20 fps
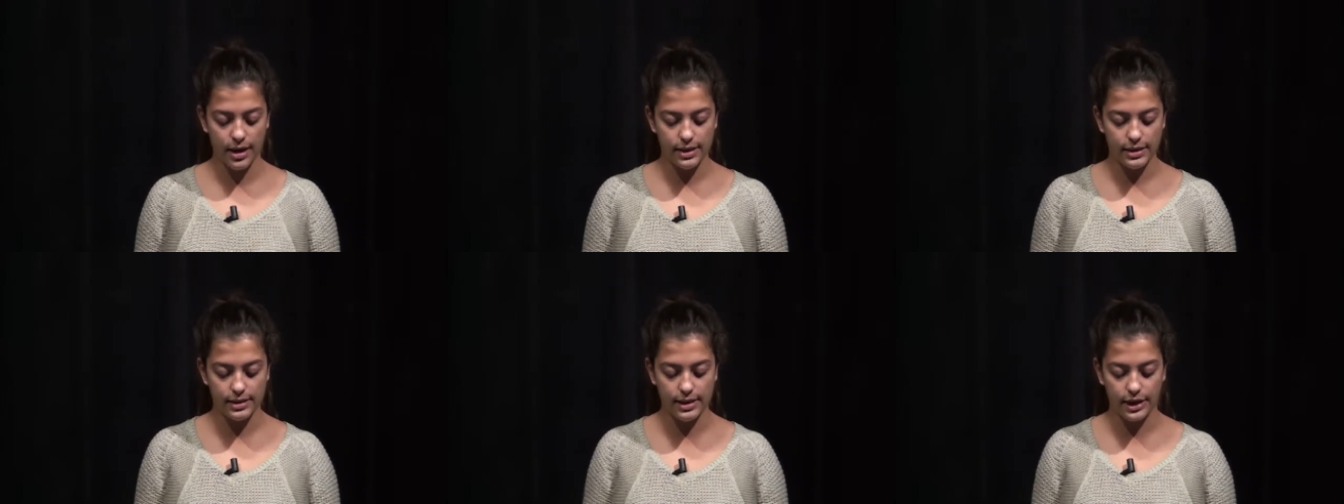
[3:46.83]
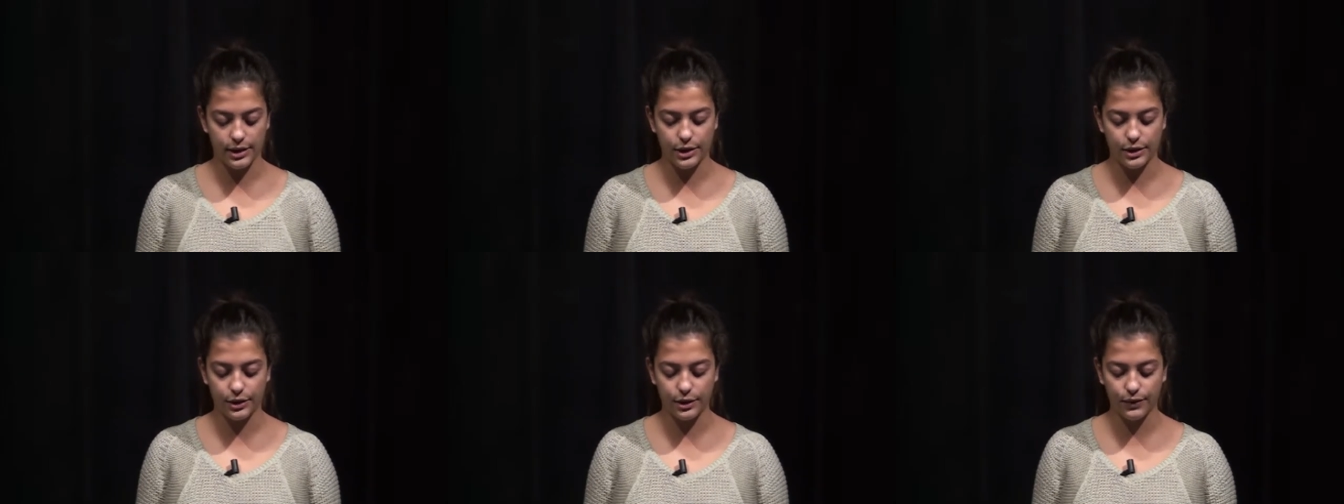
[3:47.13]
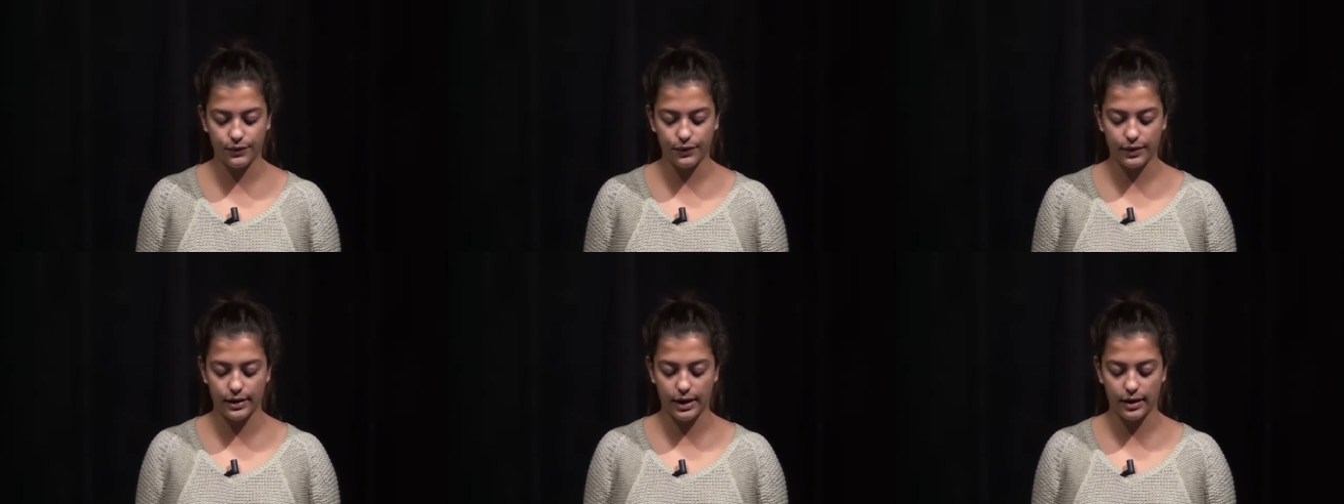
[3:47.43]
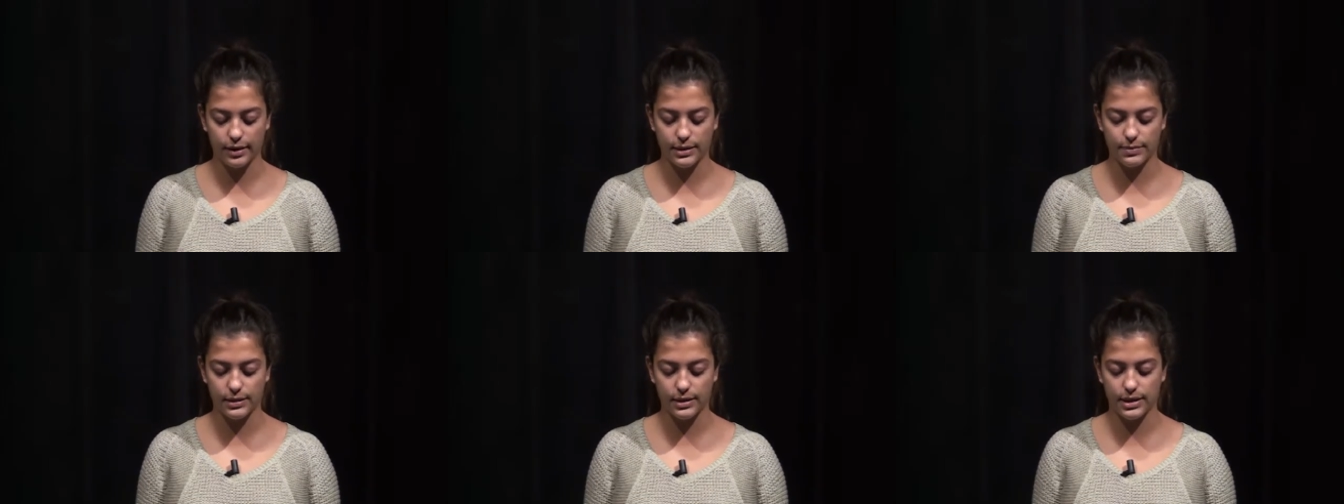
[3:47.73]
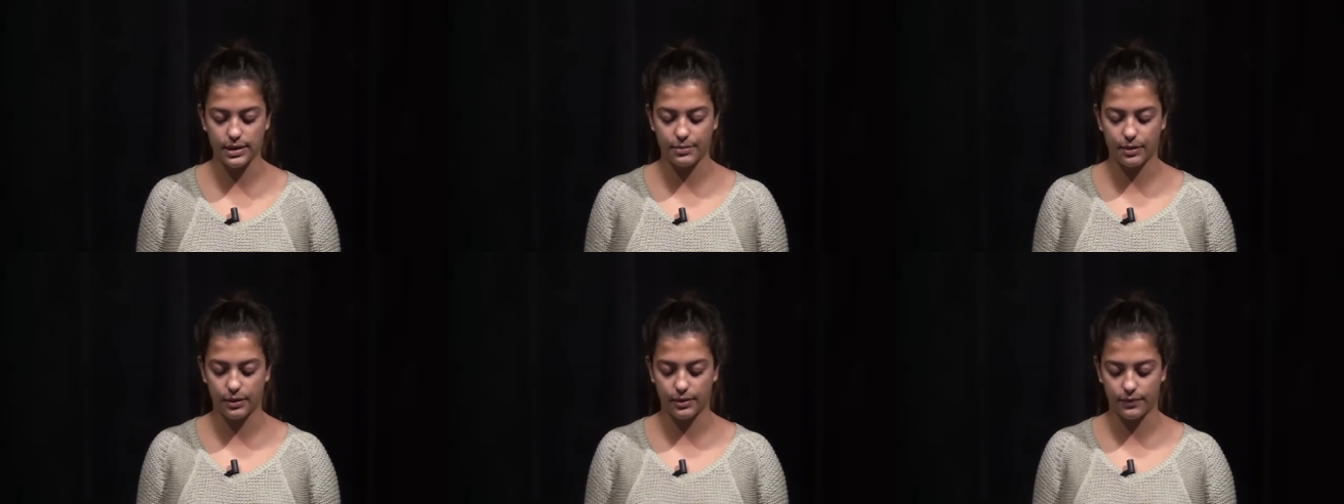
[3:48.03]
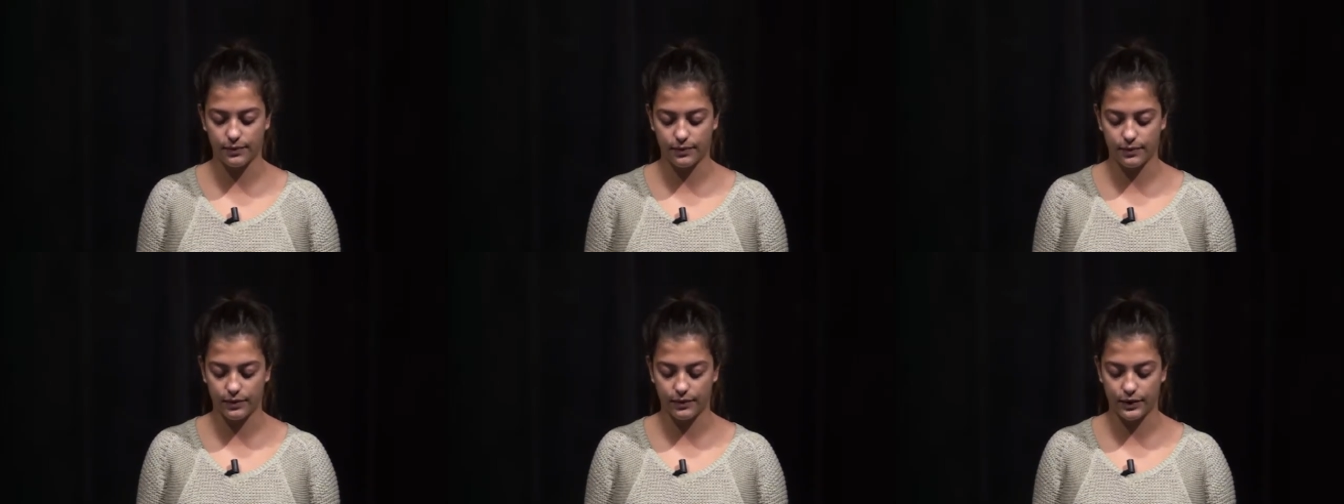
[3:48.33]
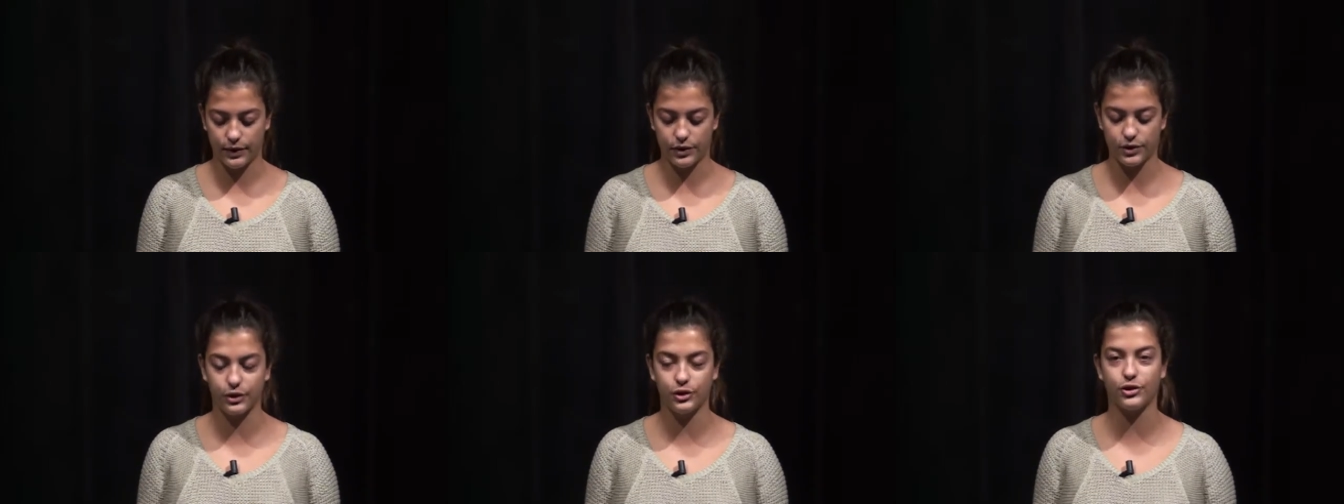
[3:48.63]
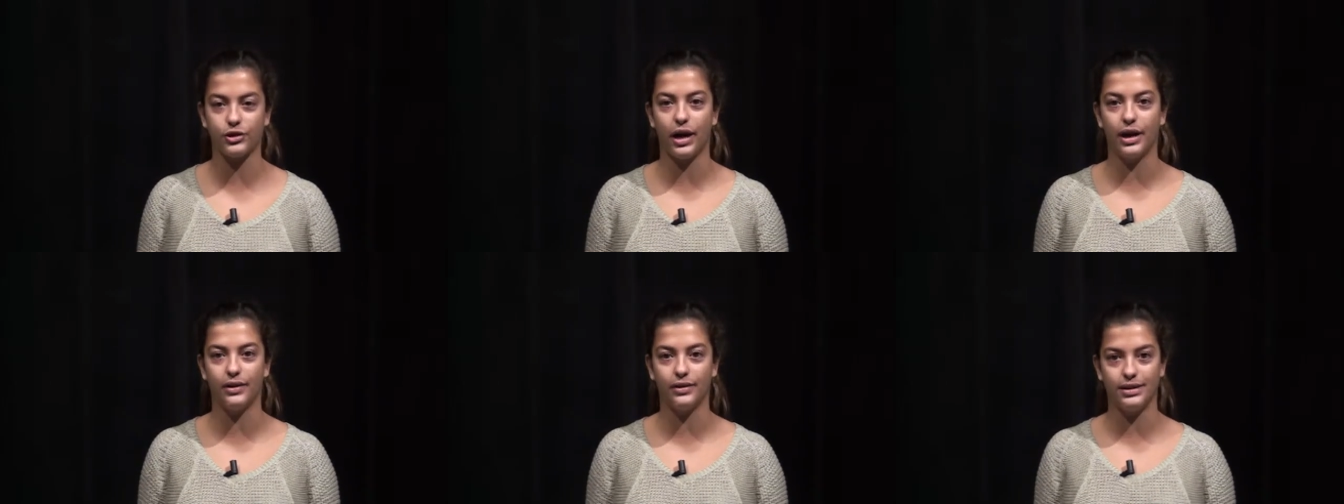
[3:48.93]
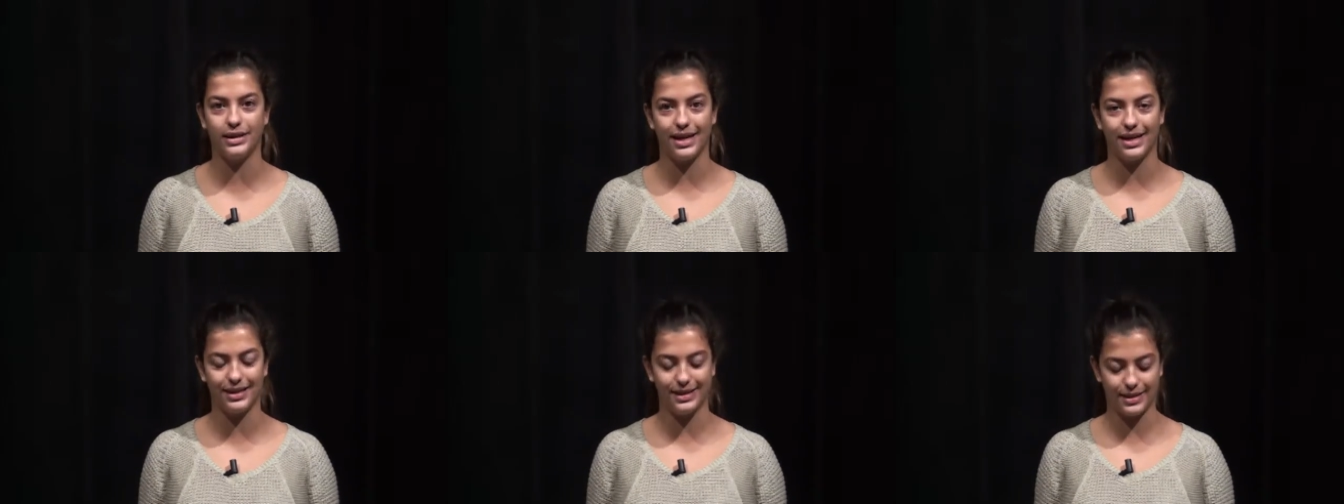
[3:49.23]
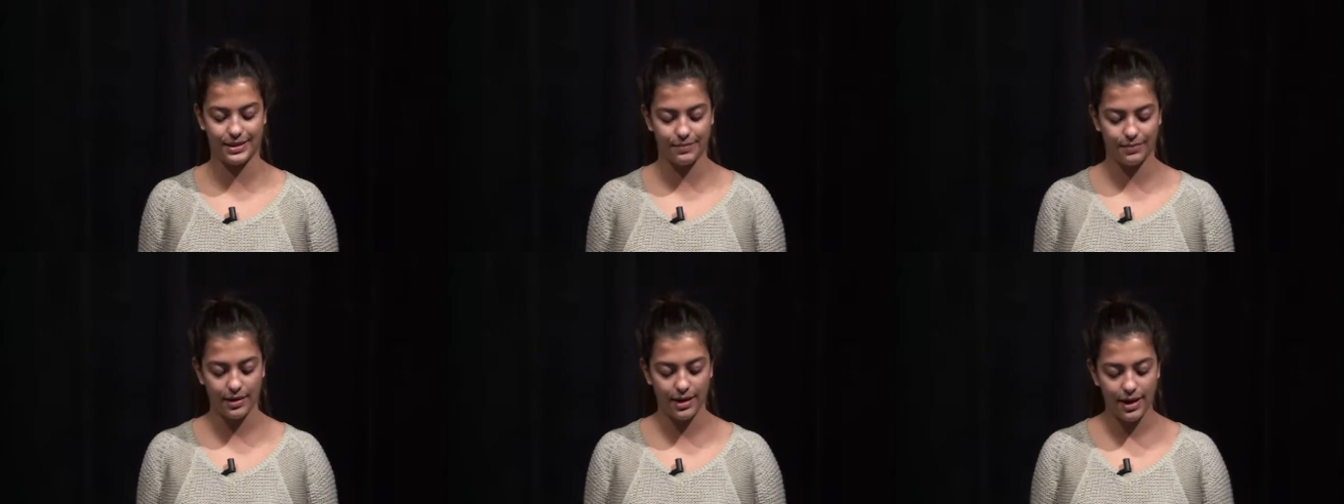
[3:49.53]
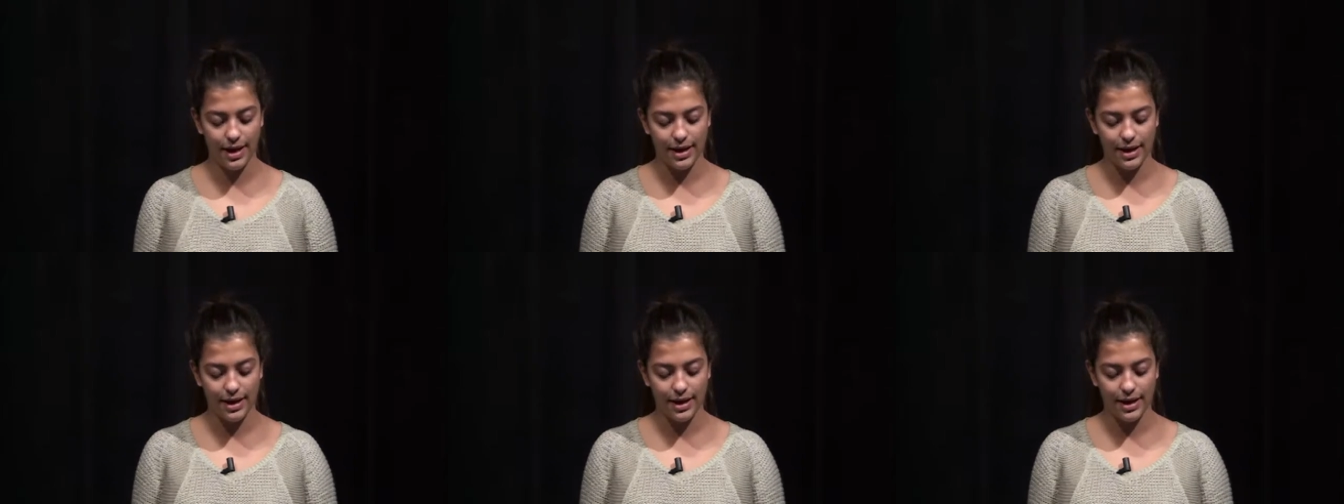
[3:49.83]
Stay tuned for announcements about official tryout dates.